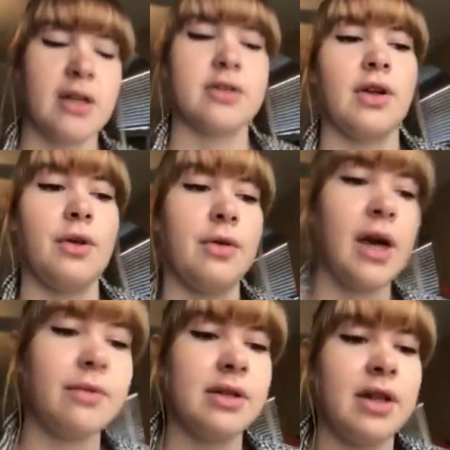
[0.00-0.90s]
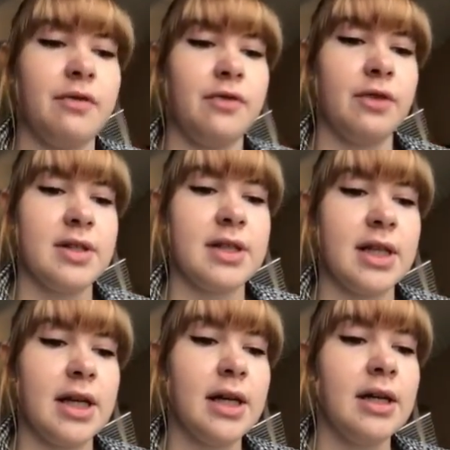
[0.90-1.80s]
So that was helpful to
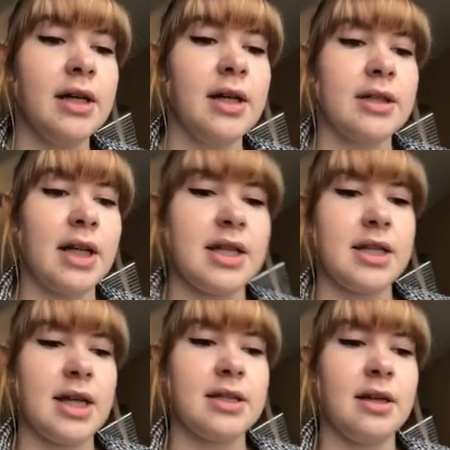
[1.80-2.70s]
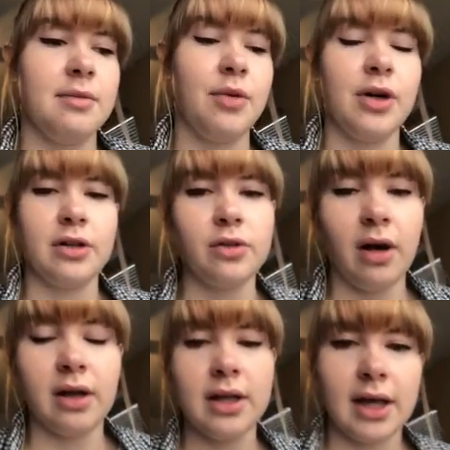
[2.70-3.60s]
see, because I think that's an important
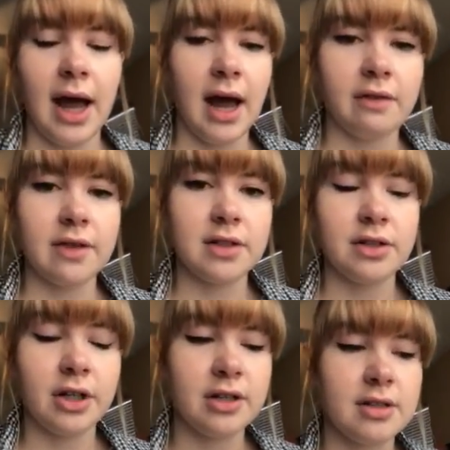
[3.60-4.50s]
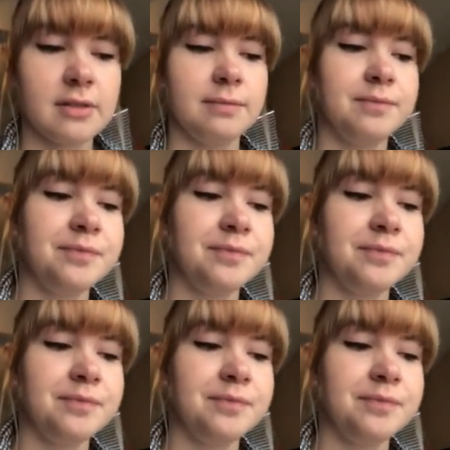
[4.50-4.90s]
quality to have as a nurse.